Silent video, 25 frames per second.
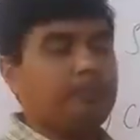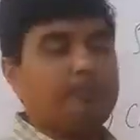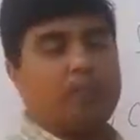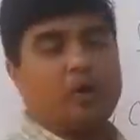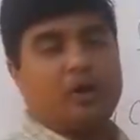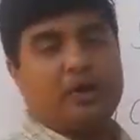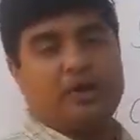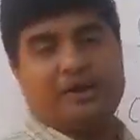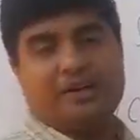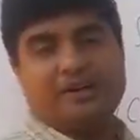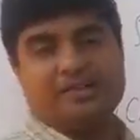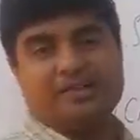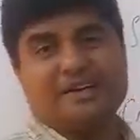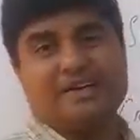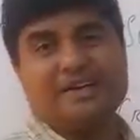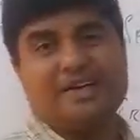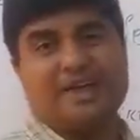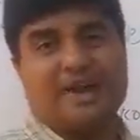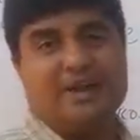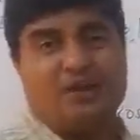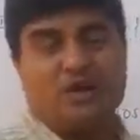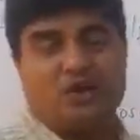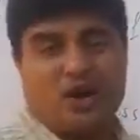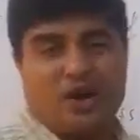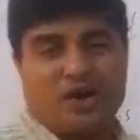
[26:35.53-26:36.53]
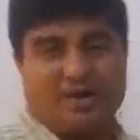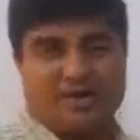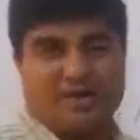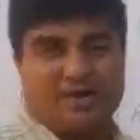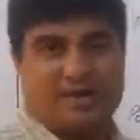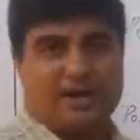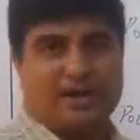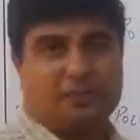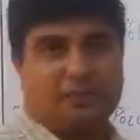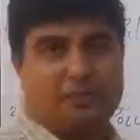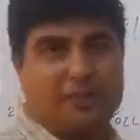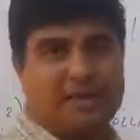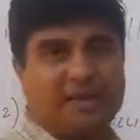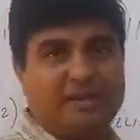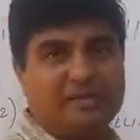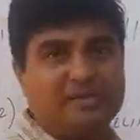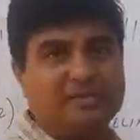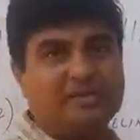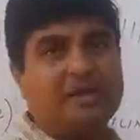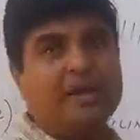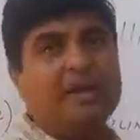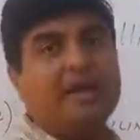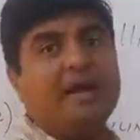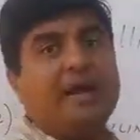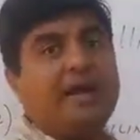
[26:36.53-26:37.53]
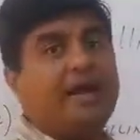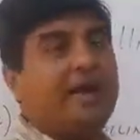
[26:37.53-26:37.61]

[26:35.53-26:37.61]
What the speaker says: pollination cannot take place.